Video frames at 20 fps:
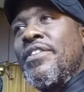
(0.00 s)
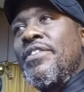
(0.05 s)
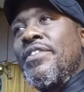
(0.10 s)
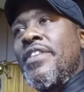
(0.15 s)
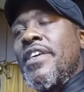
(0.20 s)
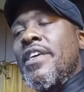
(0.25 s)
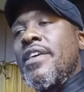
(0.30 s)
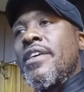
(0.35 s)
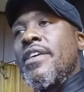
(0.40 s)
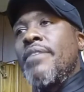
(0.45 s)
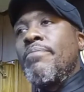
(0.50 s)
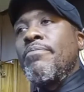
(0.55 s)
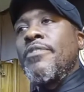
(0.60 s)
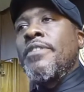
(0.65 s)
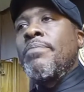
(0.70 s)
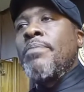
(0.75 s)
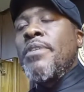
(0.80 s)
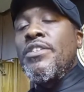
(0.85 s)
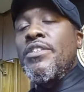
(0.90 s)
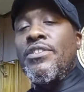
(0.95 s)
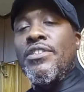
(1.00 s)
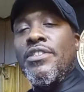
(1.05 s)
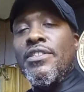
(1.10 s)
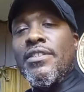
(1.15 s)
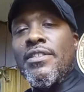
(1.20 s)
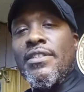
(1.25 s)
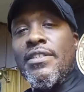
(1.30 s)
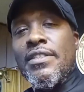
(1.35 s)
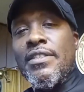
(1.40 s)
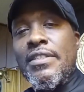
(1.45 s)
the
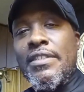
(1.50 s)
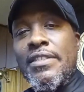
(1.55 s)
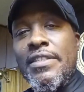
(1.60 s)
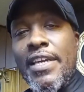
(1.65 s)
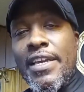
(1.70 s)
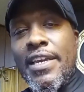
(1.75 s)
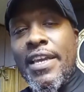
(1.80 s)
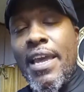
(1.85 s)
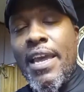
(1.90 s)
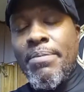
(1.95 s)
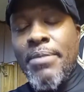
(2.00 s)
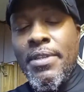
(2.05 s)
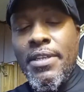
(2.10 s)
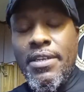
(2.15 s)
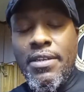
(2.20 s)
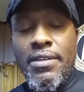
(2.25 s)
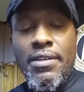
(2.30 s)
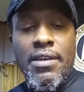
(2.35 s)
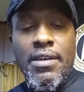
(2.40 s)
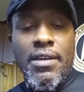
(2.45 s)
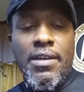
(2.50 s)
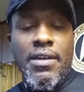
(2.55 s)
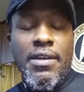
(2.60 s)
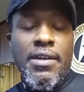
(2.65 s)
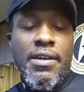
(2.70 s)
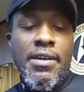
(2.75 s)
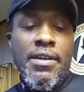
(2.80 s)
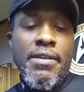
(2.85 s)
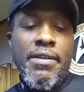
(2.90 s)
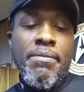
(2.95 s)
speech that Captain
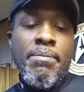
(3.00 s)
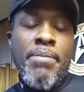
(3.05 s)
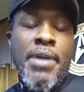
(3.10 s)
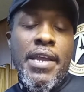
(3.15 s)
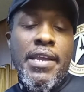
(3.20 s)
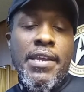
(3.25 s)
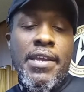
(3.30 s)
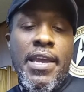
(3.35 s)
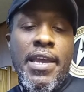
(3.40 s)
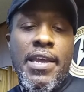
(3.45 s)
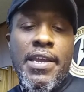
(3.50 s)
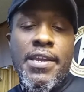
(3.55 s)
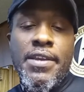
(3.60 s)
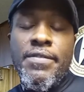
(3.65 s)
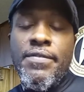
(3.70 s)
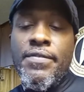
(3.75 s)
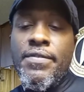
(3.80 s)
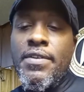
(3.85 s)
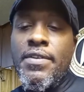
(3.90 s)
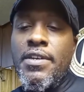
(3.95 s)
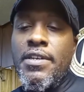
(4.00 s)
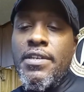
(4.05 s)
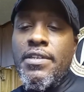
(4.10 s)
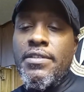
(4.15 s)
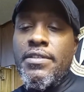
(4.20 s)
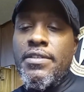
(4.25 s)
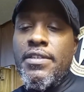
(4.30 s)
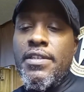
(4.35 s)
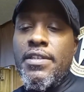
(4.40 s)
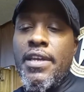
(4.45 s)
Pike gave
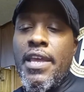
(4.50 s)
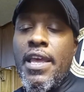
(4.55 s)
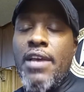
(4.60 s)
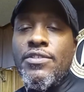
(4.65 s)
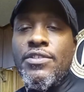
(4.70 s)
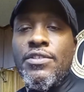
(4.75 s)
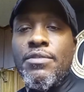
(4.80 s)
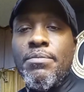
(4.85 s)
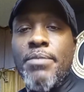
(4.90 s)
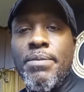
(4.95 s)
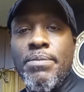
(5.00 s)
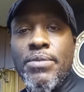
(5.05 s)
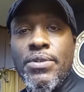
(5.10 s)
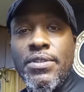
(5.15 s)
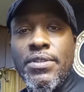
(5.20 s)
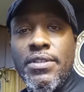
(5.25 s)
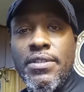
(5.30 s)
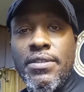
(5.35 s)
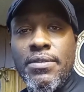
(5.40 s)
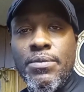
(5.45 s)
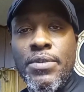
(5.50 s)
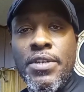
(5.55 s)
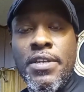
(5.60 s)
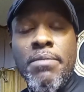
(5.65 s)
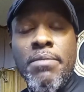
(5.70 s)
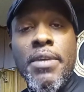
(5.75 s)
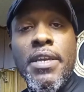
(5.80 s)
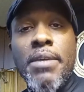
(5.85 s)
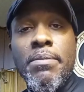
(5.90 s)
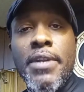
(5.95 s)
to the council members when
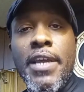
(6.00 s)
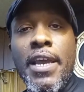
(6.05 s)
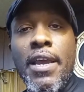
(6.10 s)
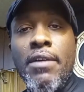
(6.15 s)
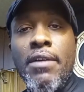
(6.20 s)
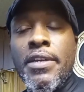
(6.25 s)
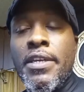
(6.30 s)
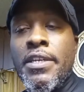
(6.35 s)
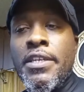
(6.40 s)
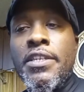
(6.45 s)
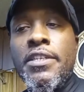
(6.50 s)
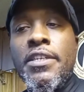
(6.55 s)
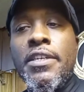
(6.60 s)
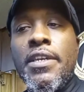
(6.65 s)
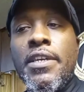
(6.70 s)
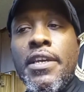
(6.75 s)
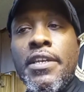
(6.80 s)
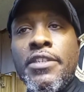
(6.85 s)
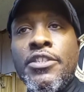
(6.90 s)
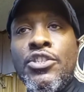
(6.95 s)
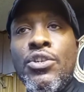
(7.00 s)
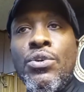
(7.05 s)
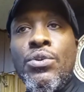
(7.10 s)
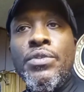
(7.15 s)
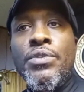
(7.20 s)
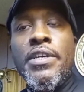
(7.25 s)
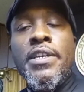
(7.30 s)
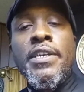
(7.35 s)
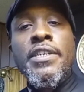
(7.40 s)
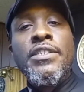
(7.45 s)
he beamed down, and he
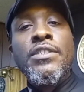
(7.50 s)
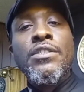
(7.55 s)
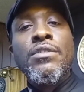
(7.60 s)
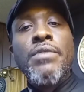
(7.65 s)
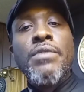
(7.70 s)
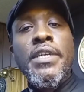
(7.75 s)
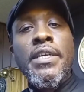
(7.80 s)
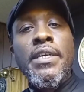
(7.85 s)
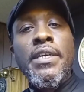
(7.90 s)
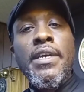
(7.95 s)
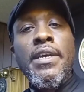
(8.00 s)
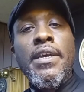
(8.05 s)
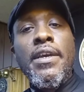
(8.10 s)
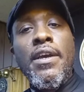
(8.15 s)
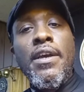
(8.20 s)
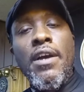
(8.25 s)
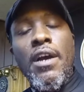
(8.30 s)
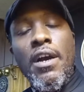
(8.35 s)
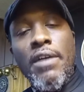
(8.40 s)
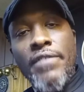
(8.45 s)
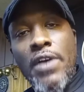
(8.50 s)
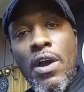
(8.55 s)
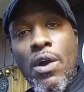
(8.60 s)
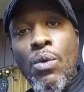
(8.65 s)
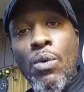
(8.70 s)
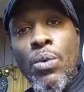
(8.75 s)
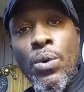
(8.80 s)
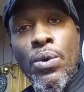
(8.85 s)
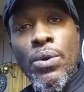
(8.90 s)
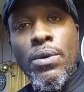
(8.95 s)
showed the history of
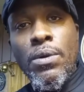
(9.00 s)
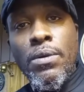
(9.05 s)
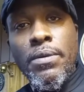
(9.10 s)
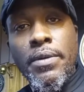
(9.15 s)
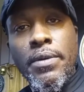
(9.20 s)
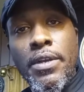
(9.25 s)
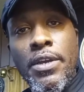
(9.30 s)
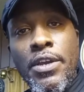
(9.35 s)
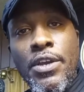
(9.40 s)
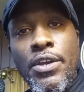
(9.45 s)
our world,